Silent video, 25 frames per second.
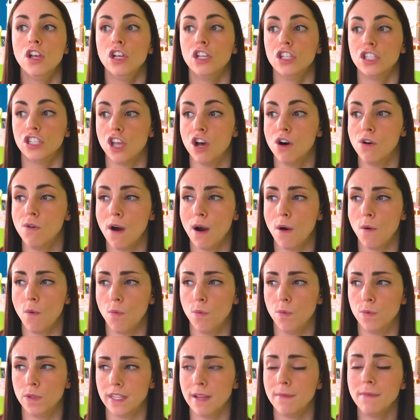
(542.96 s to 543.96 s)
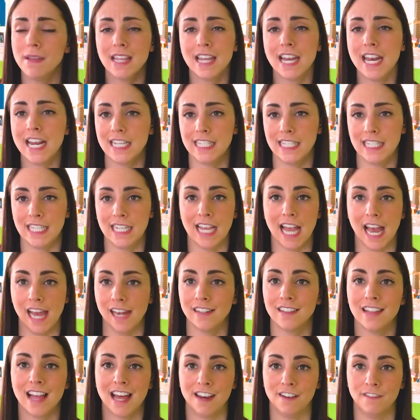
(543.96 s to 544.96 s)
So something that I see at
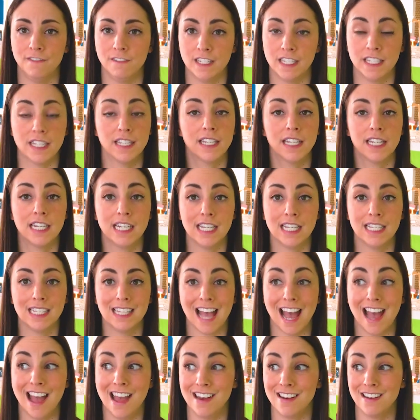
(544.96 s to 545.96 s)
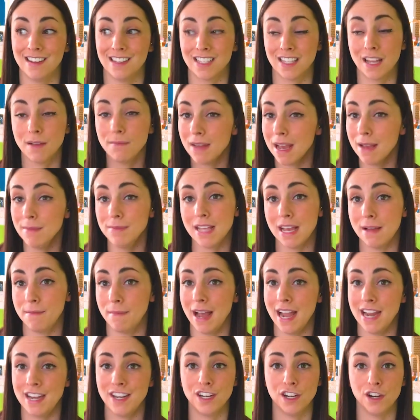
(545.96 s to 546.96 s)
a lot of facilities, and sometimes at
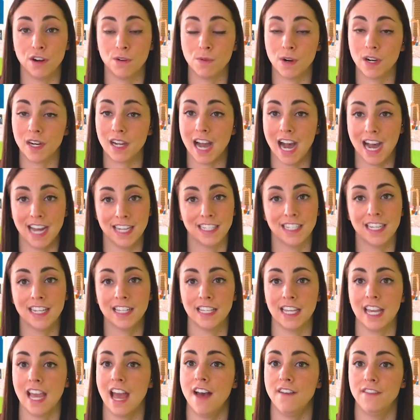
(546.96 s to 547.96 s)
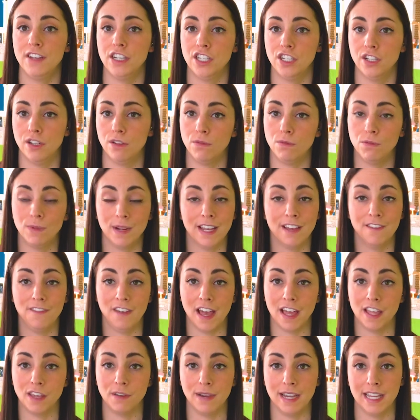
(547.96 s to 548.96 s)
mine, we're constantly having to
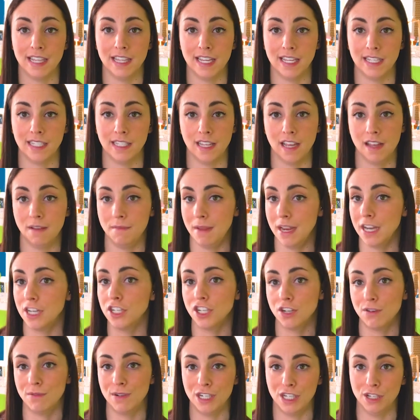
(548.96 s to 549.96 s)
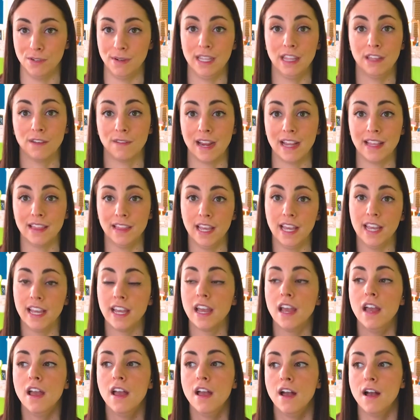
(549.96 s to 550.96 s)
reevaluate this and make sure we're doing the right
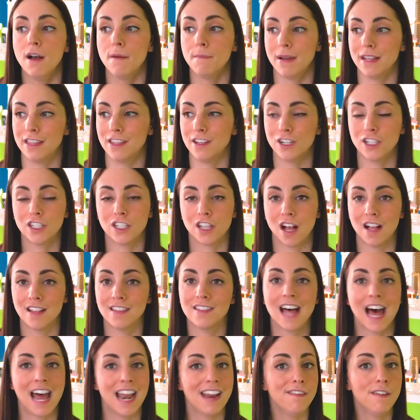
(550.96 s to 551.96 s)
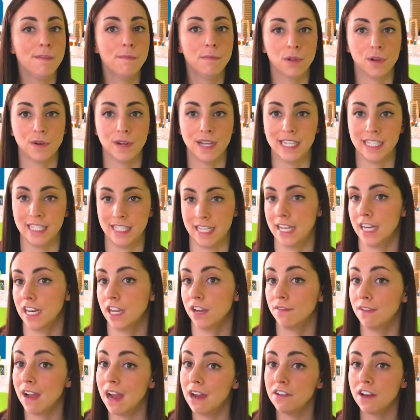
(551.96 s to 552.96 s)
thing, but there's a lot of employees
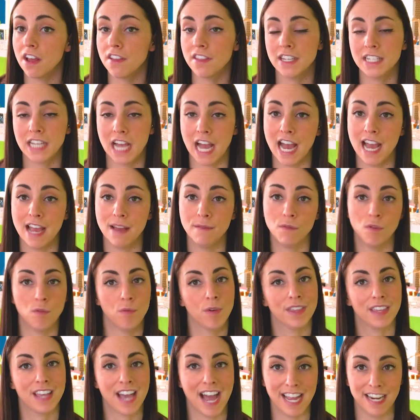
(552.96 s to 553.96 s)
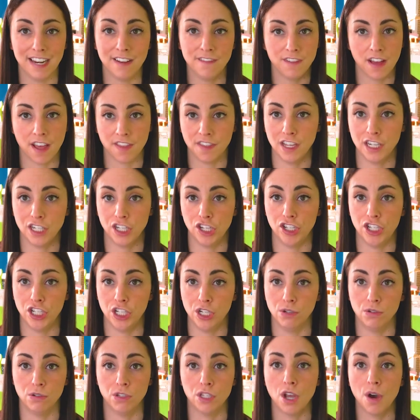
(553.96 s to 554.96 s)
standing around all the time with kind of nothing to
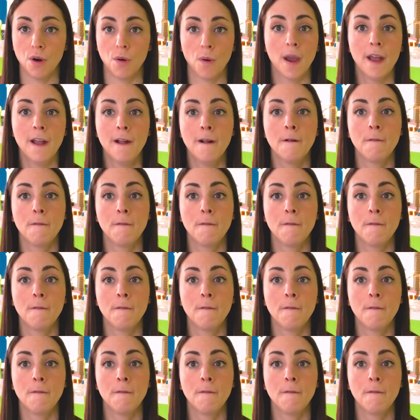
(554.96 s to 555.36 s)
do. So